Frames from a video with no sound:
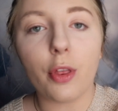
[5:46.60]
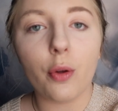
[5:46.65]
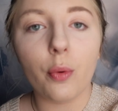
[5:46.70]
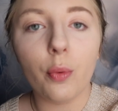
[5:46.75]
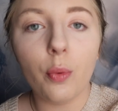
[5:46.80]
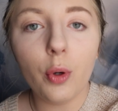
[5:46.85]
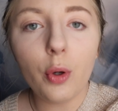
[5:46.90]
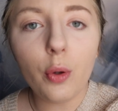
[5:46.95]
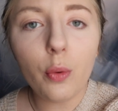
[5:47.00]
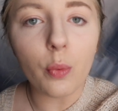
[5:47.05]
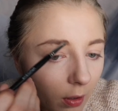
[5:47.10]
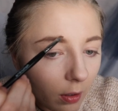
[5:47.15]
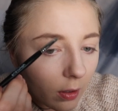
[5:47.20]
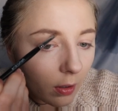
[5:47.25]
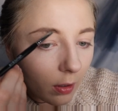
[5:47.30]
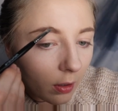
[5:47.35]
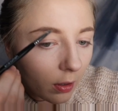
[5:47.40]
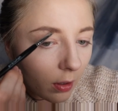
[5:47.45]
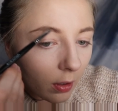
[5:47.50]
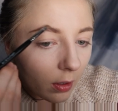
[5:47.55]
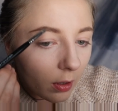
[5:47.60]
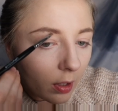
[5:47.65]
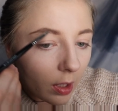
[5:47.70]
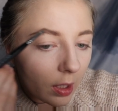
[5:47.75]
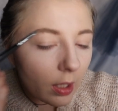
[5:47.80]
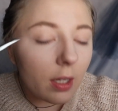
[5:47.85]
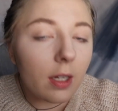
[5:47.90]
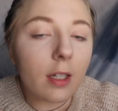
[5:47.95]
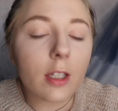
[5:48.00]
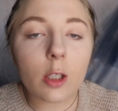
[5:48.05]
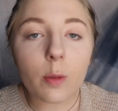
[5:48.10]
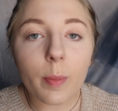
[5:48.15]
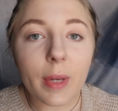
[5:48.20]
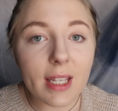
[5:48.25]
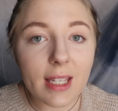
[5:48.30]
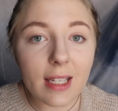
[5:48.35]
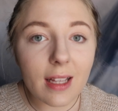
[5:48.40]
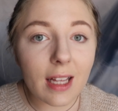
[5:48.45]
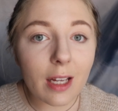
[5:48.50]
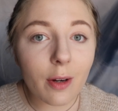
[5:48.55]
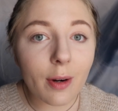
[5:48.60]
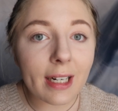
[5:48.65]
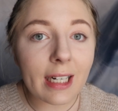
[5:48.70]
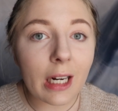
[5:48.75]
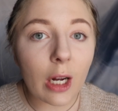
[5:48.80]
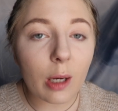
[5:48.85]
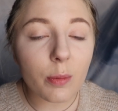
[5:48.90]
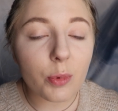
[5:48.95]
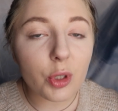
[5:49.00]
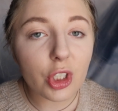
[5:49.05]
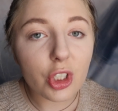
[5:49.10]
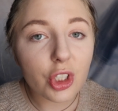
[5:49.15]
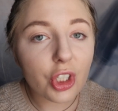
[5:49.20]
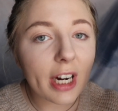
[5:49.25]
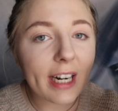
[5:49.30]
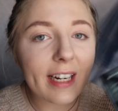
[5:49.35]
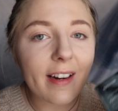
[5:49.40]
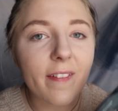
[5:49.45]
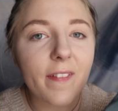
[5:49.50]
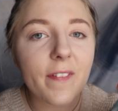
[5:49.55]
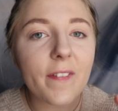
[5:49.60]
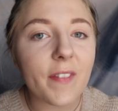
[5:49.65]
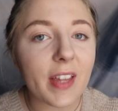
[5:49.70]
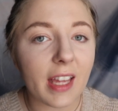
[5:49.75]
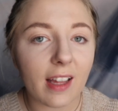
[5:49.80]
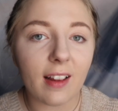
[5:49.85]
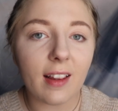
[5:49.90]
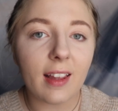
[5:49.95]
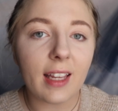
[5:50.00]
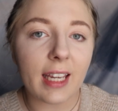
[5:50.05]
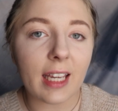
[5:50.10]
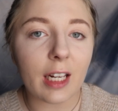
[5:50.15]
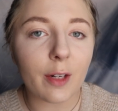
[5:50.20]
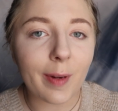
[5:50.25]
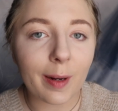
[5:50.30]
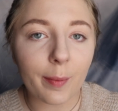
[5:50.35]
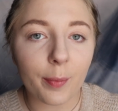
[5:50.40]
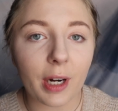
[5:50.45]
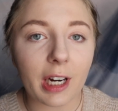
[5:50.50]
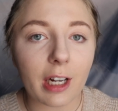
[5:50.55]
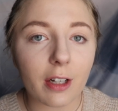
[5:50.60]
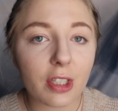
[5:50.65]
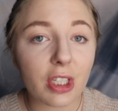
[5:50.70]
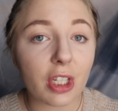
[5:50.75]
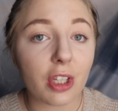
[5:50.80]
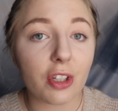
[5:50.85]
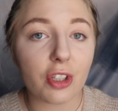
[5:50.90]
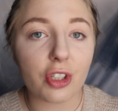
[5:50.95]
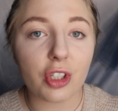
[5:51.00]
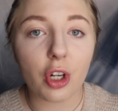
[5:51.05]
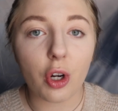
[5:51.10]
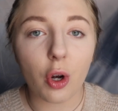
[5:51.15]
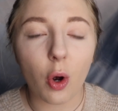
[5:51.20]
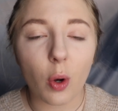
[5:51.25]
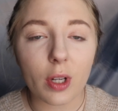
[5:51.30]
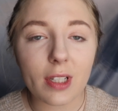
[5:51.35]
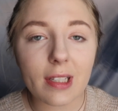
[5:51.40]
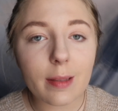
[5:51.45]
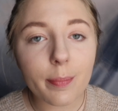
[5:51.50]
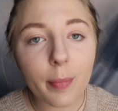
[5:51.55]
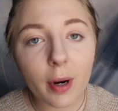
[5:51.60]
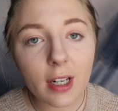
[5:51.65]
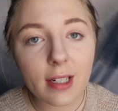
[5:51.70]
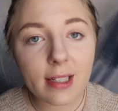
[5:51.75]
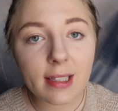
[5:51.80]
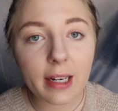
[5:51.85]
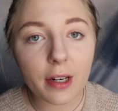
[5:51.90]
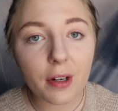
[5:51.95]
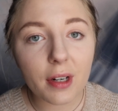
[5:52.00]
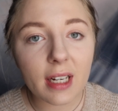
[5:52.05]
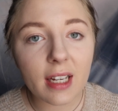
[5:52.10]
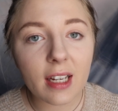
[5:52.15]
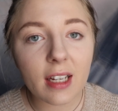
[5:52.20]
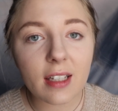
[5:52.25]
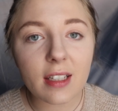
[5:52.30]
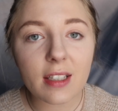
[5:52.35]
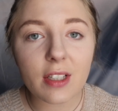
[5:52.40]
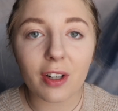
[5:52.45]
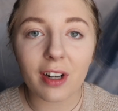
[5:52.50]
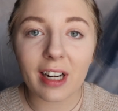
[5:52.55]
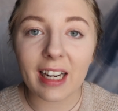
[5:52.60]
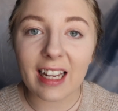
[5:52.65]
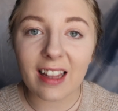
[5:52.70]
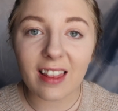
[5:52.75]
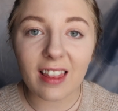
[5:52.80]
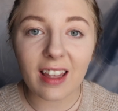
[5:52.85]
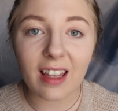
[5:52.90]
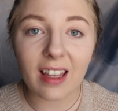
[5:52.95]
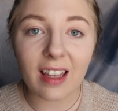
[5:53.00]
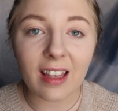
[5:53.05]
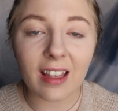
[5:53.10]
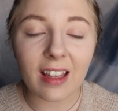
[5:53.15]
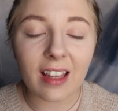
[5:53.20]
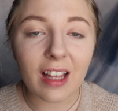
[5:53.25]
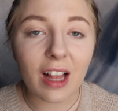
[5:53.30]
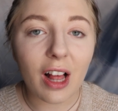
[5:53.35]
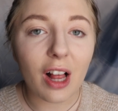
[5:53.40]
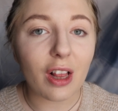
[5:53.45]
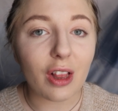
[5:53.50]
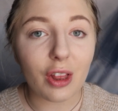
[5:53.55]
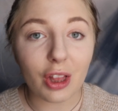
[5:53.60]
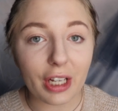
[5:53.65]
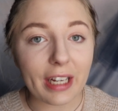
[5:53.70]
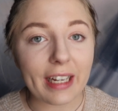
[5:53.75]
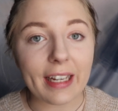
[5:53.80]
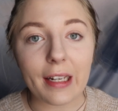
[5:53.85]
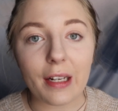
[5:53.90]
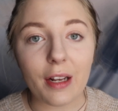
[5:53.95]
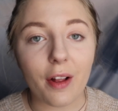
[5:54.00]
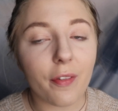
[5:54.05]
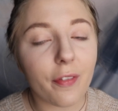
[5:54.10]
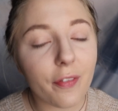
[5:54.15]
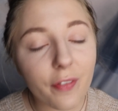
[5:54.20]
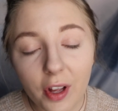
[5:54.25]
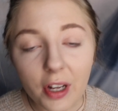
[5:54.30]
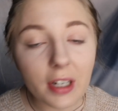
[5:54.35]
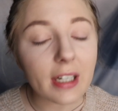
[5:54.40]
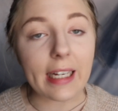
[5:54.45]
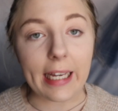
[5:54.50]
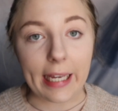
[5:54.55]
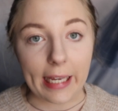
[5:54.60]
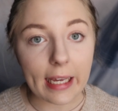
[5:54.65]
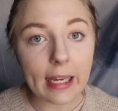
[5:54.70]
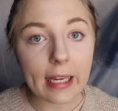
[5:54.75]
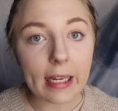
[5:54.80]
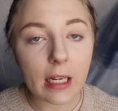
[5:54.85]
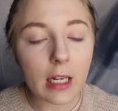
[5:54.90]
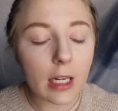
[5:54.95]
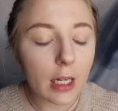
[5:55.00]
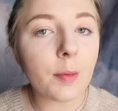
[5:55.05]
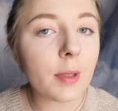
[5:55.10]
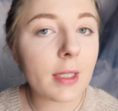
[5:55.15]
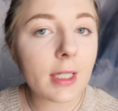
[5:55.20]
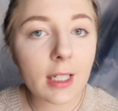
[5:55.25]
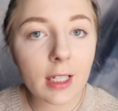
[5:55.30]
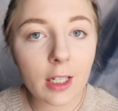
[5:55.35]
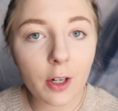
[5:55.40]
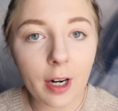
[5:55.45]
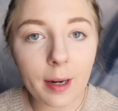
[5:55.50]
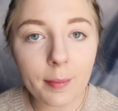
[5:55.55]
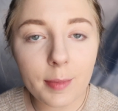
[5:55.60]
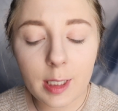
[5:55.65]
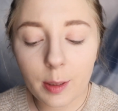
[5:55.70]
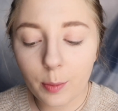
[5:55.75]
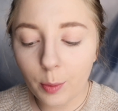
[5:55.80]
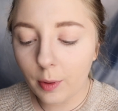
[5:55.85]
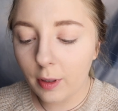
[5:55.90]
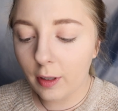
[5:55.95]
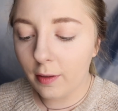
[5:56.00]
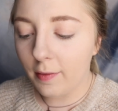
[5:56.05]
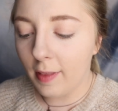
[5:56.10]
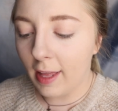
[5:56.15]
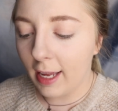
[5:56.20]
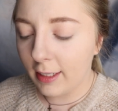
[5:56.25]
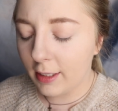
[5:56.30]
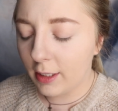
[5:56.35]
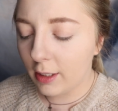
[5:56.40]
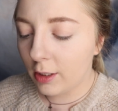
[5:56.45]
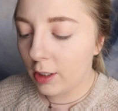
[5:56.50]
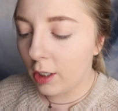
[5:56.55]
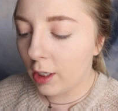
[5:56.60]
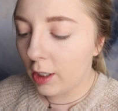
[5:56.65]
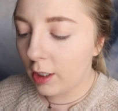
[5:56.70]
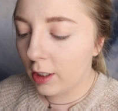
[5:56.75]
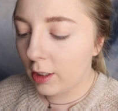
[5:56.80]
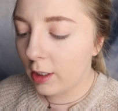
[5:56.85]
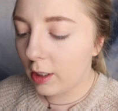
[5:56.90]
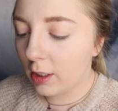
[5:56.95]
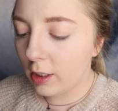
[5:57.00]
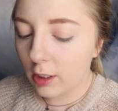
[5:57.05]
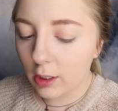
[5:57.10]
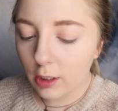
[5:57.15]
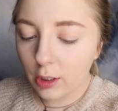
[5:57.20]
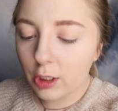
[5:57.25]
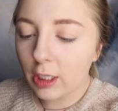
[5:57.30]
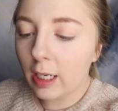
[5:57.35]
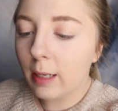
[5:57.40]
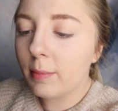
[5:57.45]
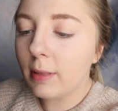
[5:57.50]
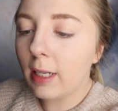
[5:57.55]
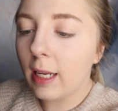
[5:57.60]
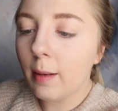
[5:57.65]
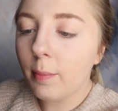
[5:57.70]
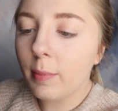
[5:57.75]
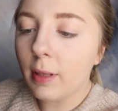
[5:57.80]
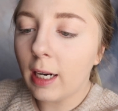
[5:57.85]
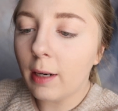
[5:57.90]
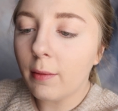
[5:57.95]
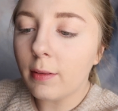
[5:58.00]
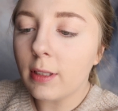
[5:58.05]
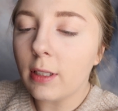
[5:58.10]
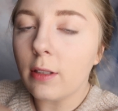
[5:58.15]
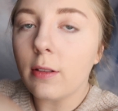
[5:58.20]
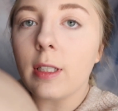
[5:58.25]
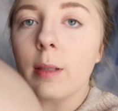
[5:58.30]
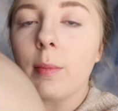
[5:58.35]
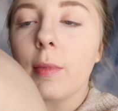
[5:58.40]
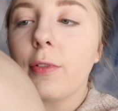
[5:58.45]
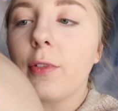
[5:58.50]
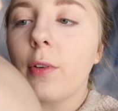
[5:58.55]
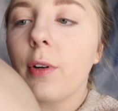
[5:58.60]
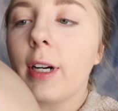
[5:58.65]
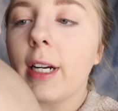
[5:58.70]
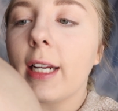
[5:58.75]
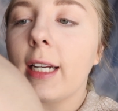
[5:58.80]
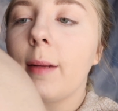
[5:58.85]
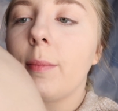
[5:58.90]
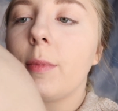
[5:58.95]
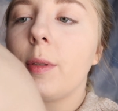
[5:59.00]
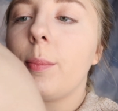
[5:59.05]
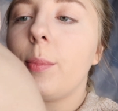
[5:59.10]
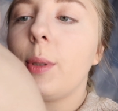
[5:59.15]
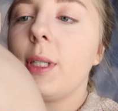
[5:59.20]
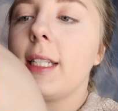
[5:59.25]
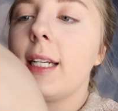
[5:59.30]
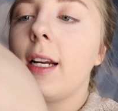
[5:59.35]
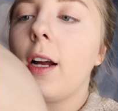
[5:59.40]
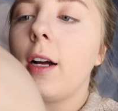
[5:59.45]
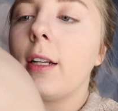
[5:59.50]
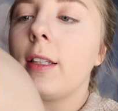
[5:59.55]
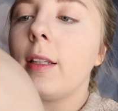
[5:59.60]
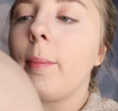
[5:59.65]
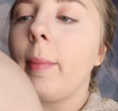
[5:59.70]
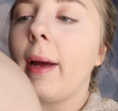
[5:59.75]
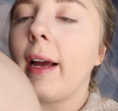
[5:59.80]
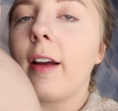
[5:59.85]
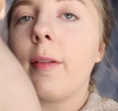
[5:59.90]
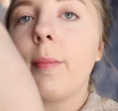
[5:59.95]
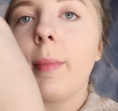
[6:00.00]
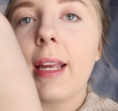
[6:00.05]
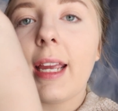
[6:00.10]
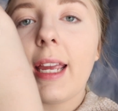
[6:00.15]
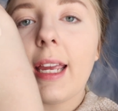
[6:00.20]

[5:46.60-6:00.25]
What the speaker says: through. So basically right now I'm just trying to fill in my brows so there's no sparse areas or anything looking funky. I'm just gonna grab some more of that Tarte Shape Tape that I was using before and I'm gonna put it on the back of my